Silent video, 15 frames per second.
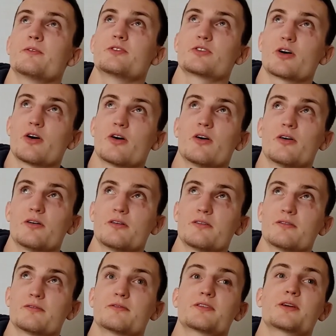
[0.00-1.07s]

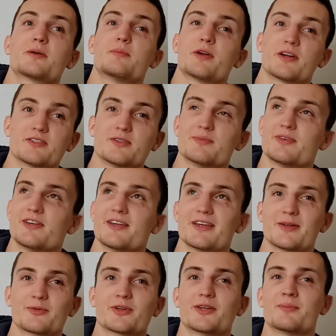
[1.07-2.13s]
tall compared to me
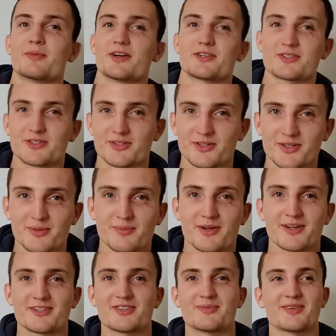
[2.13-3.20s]
and really muscular
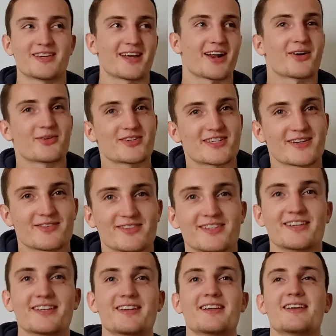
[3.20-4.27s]
compared to me. I was
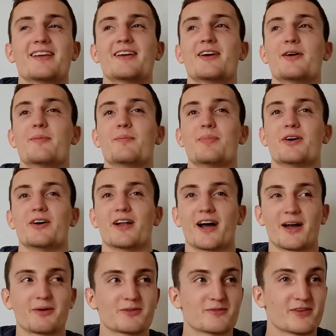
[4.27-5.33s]
17, but
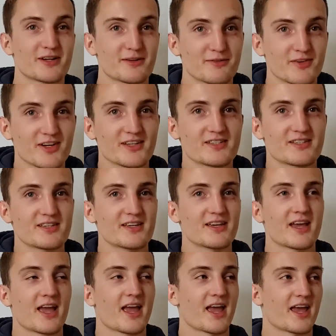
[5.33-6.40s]
I was very
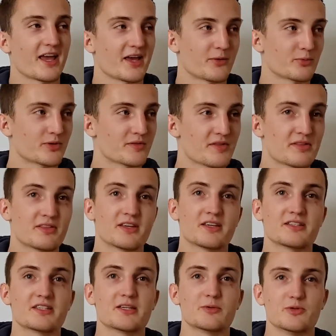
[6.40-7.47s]
feisty, and one of the
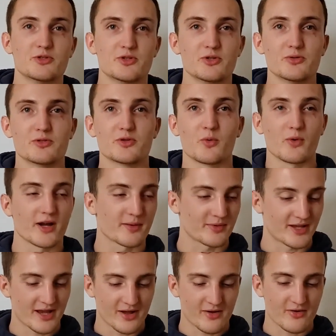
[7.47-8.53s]
things he would do to wear
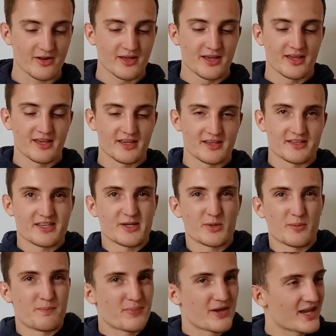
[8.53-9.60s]
me out is he
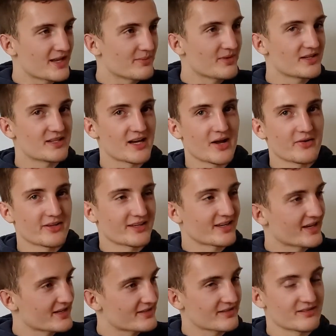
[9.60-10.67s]
would pin me down in
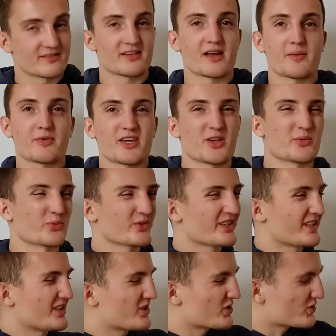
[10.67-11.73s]
Kesa Gatame and
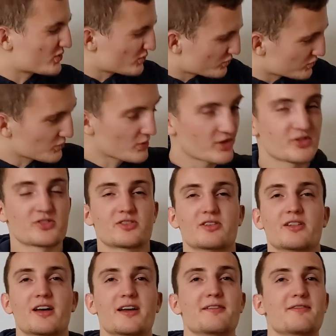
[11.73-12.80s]
really just crush the
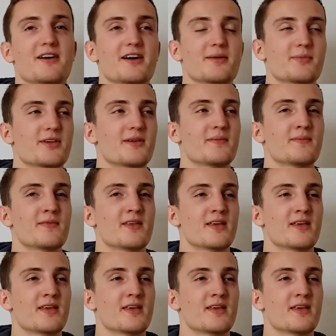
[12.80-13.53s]
life out of me.